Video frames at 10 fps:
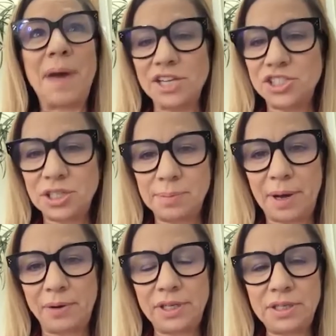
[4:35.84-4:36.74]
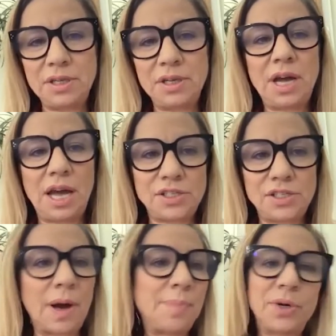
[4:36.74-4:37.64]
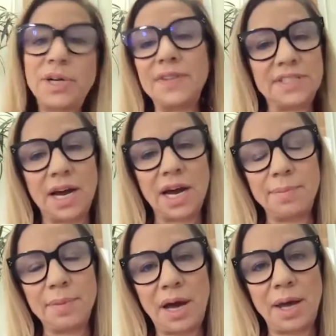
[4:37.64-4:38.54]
passionate about it. And so I put in the time,